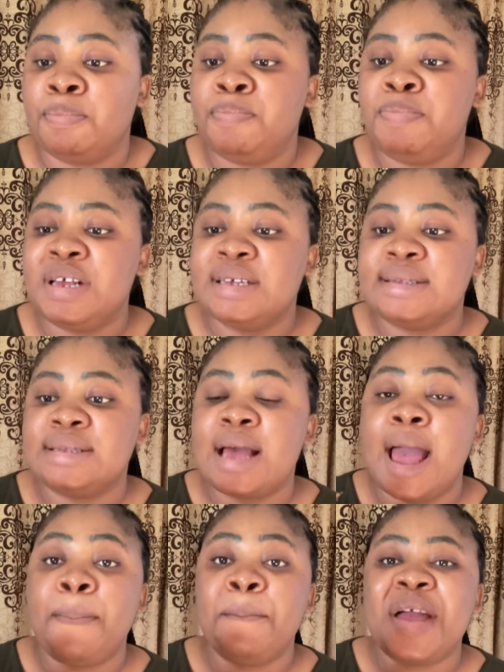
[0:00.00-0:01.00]
please
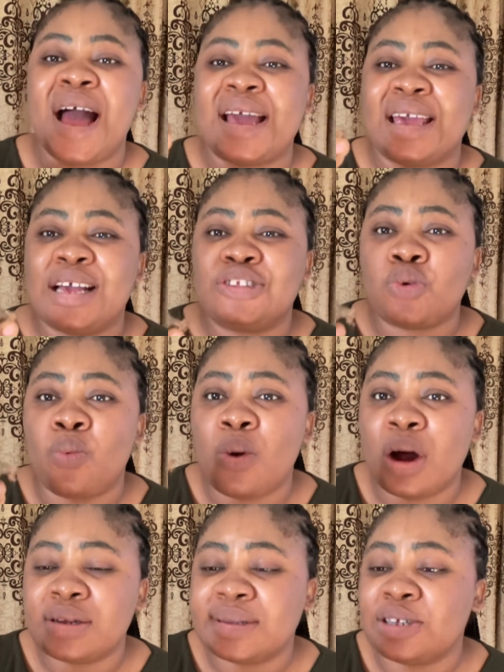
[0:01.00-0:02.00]
help me and get
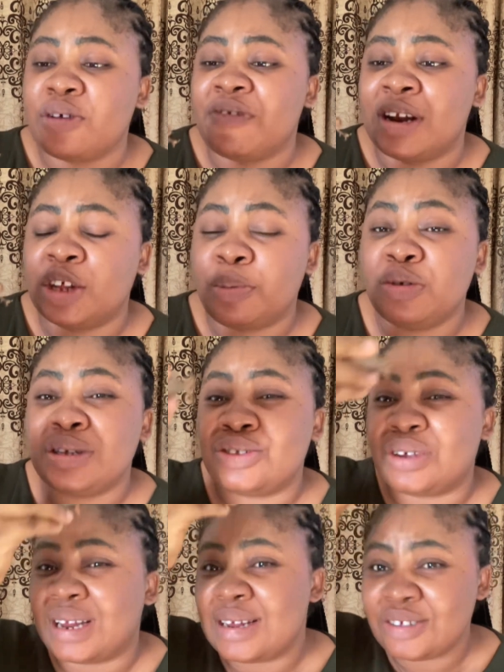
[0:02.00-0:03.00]
1 seed of alligator
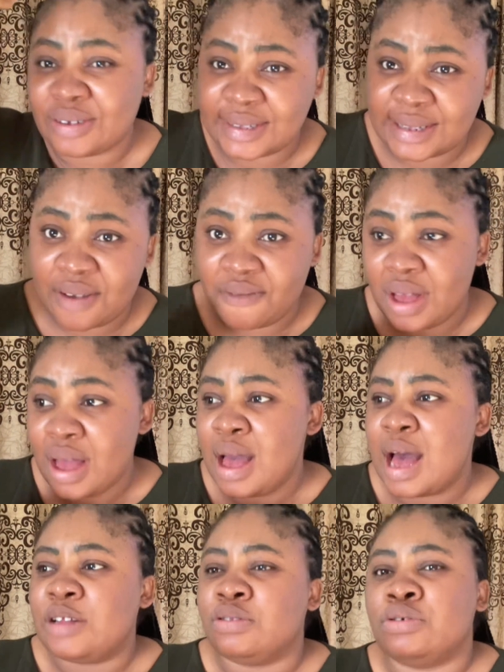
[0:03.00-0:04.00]
to cleanse yourself
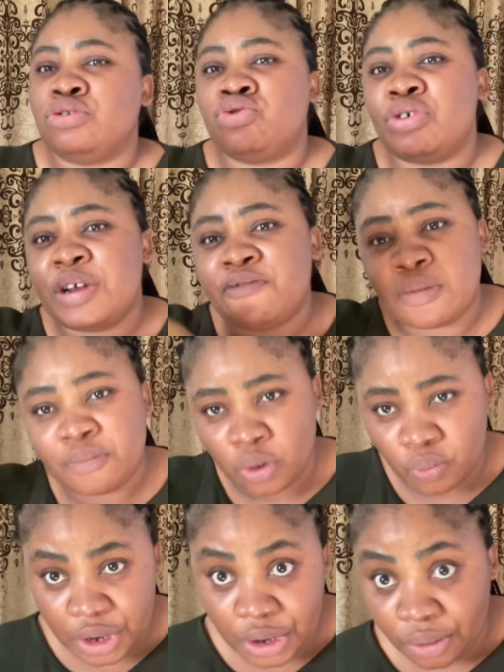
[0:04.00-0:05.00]
and to throw it from your
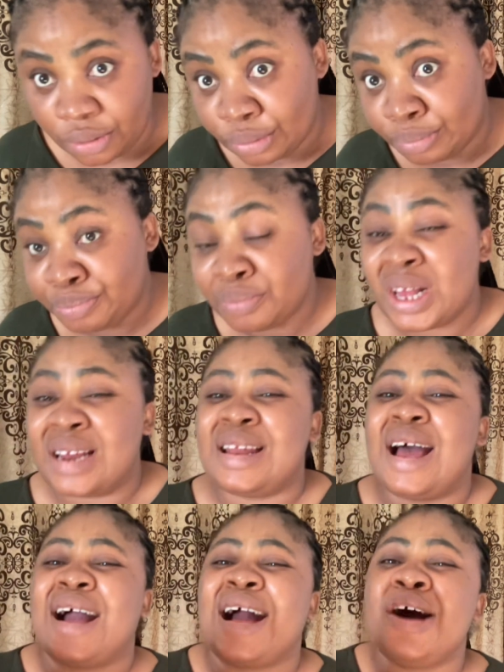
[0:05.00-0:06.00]
window.
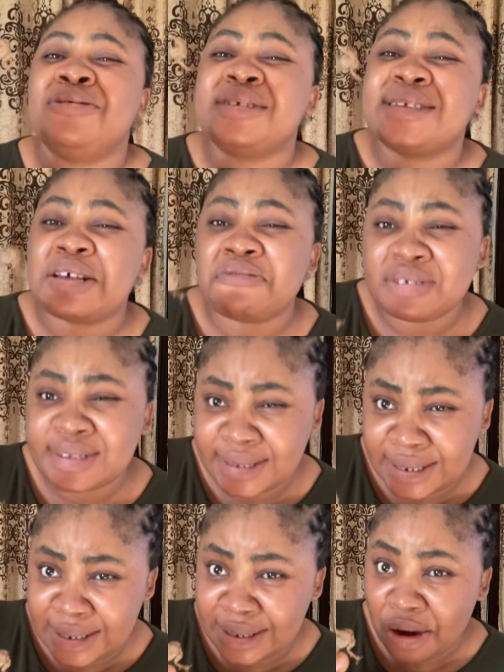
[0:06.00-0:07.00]
Now count 7
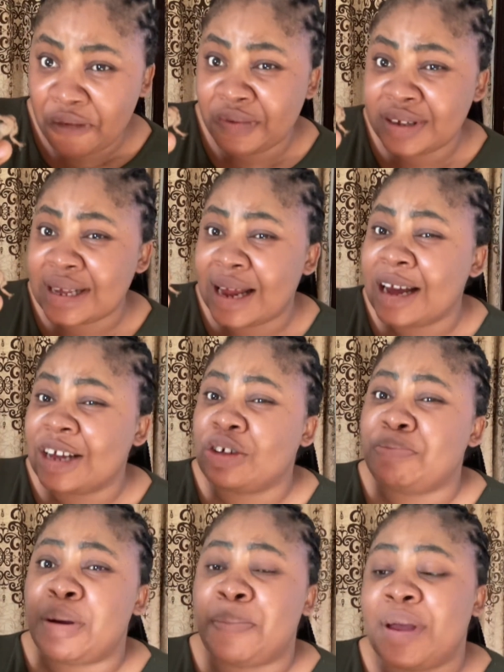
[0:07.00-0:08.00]
seeds of this alligator
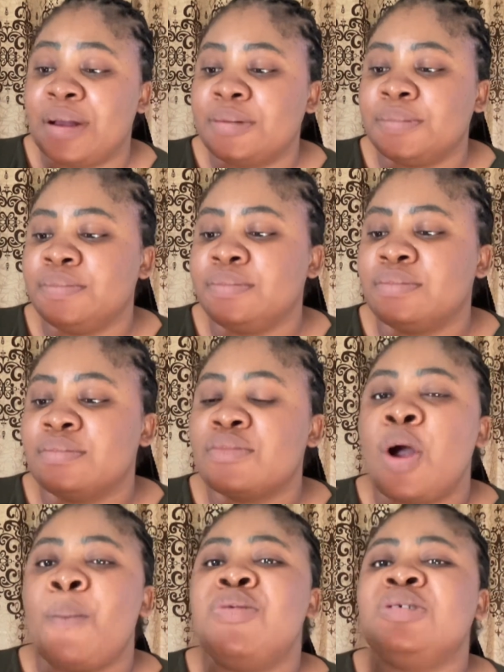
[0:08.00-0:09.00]
pepper.
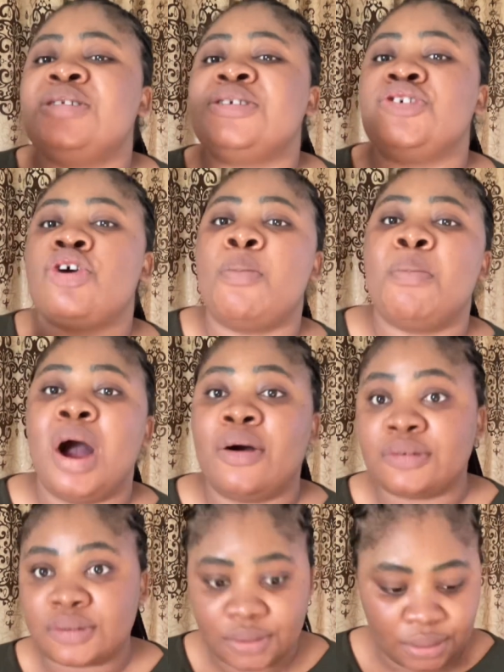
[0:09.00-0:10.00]
Put it in your
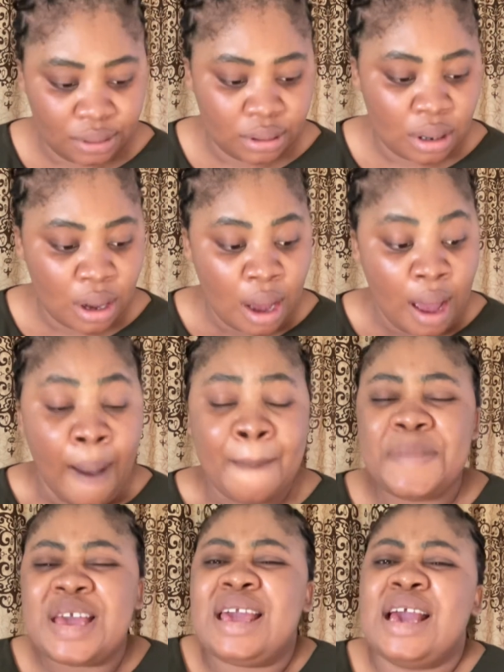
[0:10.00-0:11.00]
mouth.
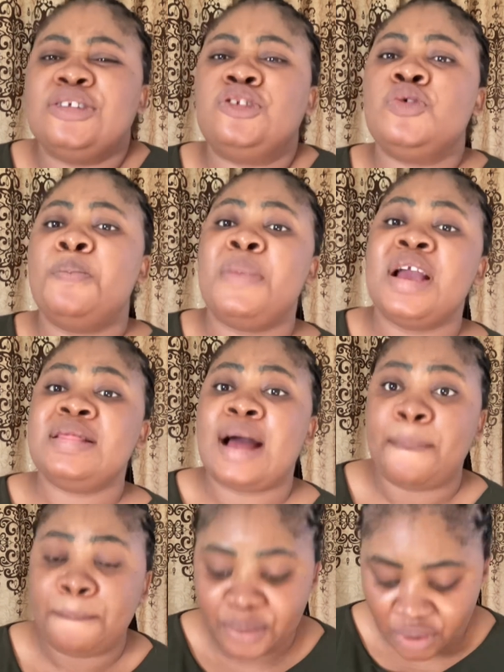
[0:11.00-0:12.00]
Begin to make
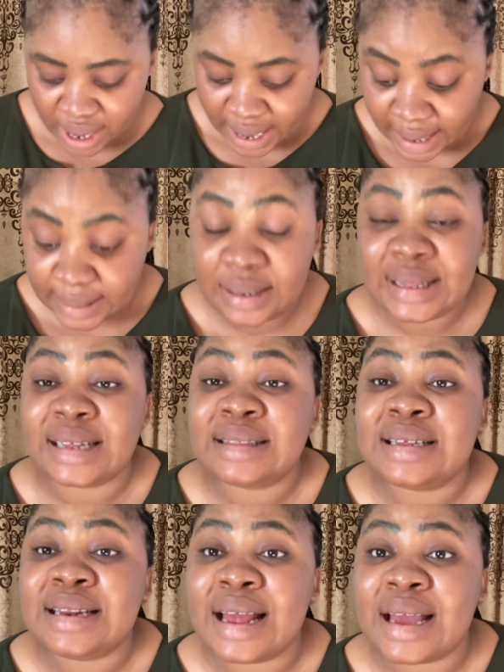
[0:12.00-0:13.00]
that prayer. You see that
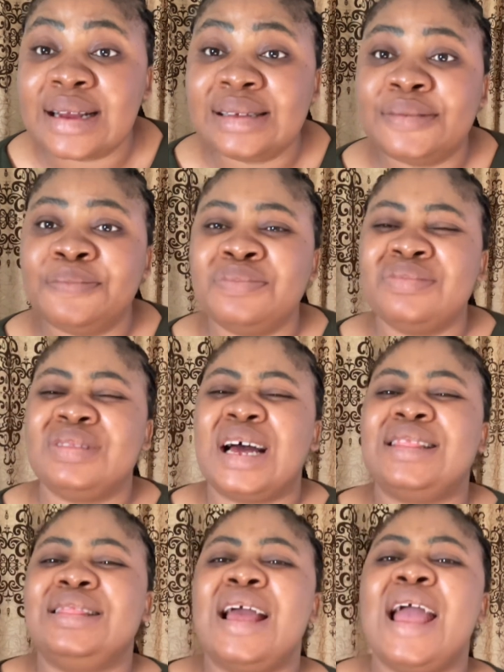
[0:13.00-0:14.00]
delay
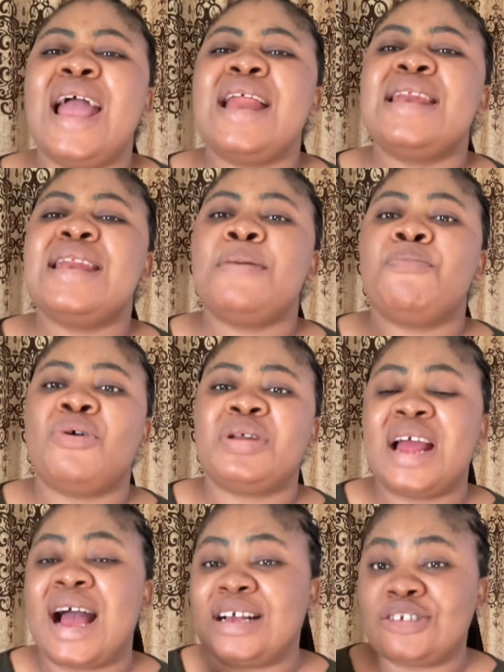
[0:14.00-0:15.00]
that
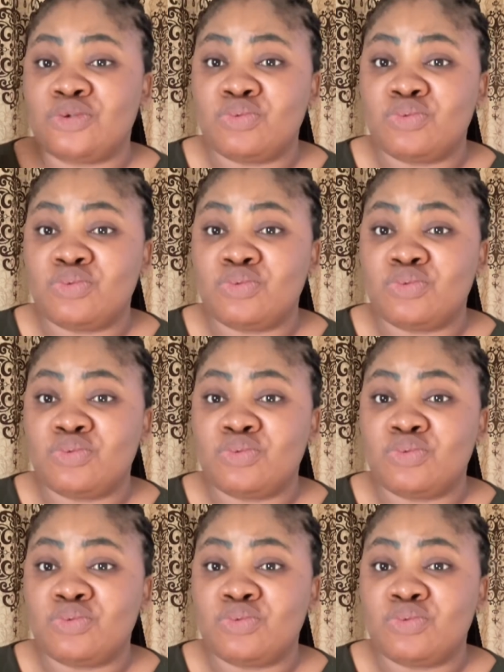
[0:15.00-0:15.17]
anybody has